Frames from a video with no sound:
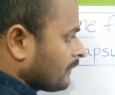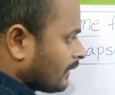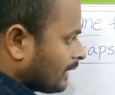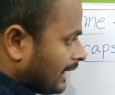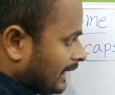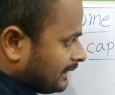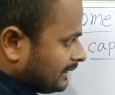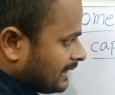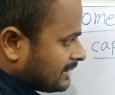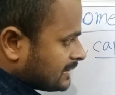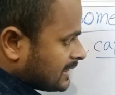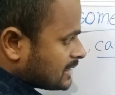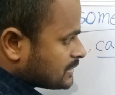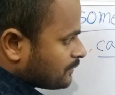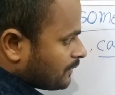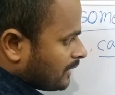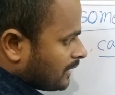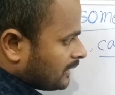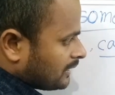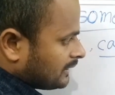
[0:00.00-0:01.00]
And this is
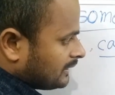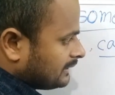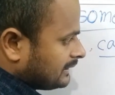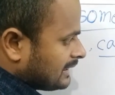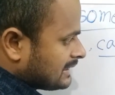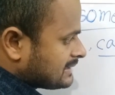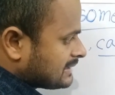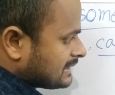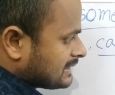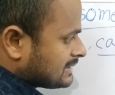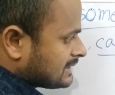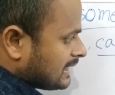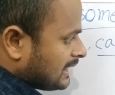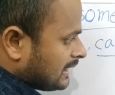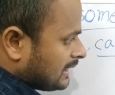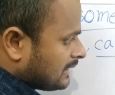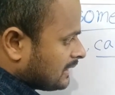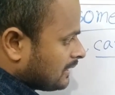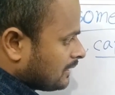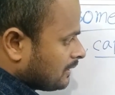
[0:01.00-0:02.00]
what? This is
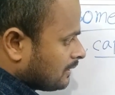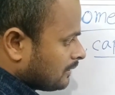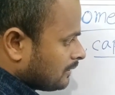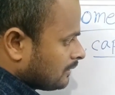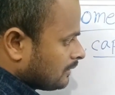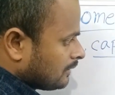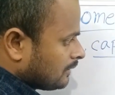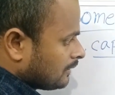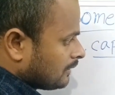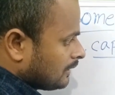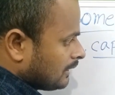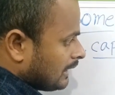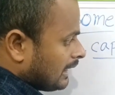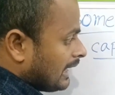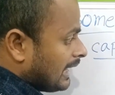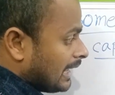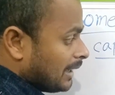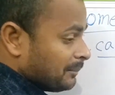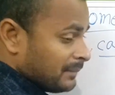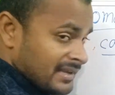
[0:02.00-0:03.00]
a
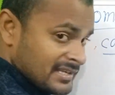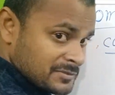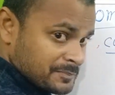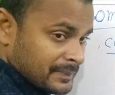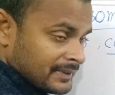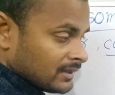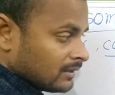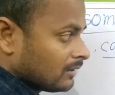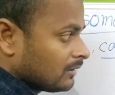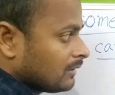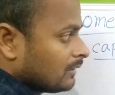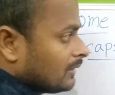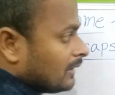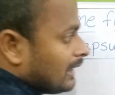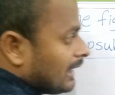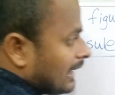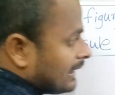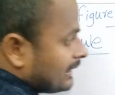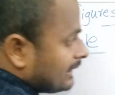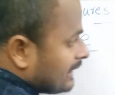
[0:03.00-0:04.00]
hemisphere,
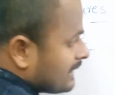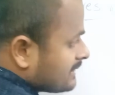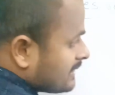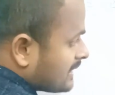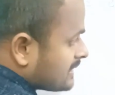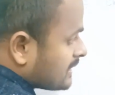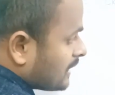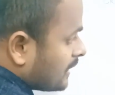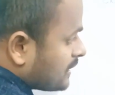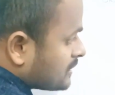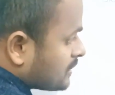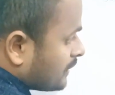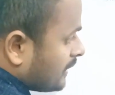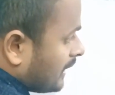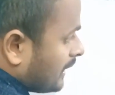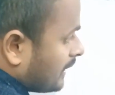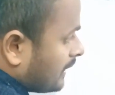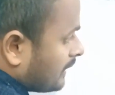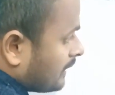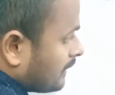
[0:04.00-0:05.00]
and this is also
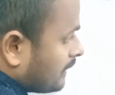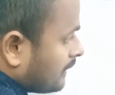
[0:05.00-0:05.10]
a